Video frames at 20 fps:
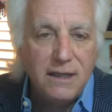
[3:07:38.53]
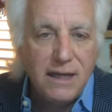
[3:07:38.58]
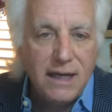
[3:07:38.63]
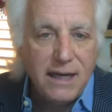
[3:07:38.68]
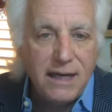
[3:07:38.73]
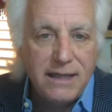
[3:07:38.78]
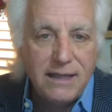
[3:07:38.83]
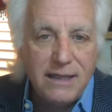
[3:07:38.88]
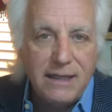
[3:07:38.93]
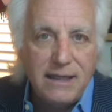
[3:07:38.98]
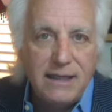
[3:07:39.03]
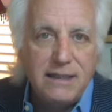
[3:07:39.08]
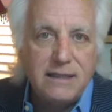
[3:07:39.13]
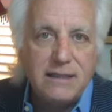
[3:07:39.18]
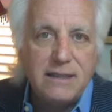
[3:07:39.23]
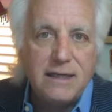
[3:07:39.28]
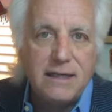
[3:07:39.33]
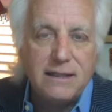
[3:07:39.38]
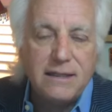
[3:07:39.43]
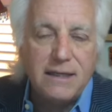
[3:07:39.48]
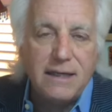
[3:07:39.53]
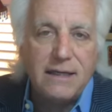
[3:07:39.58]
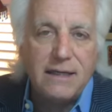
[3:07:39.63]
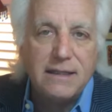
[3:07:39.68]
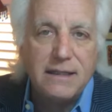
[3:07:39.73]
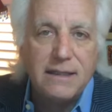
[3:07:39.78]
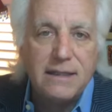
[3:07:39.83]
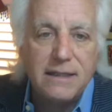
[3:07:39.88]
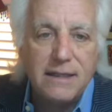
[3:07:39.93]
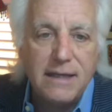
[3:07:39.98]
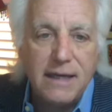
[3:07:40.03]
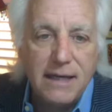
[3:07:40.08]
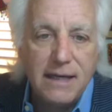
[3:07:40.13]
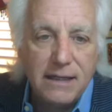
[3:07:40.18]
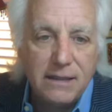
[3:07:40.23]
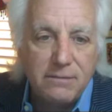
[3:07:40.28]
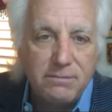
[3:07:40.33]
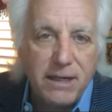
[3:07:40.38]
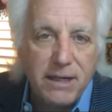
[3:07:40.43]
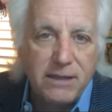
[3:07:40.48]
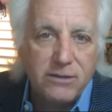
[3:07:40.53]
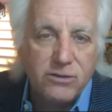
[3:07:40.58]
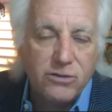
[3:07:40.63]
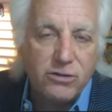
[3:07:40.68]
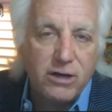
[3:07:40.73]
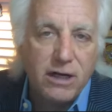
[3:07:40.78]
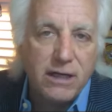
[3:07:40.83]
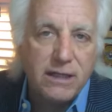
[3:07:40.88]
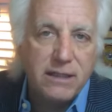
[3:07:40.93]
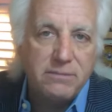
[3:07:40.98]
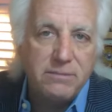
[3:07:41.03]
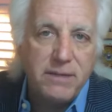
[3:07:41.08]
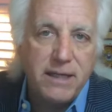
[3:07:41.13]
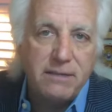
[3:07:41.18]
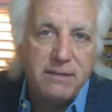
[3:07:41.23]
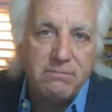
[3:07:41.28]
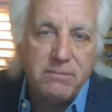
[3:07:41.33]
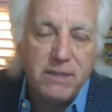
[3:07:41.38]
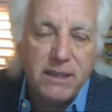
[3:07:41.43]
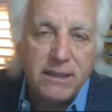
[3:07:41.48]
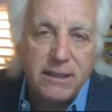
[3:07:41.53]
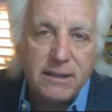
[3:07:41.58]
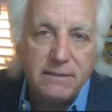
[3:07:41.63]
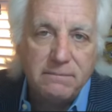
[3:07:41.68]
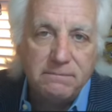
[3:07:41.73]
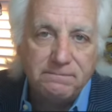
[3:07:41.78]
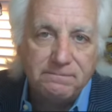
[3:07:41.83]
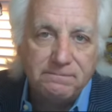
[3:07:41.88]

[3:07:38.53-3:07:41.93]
And it is, at the end of the day, about trying to make money.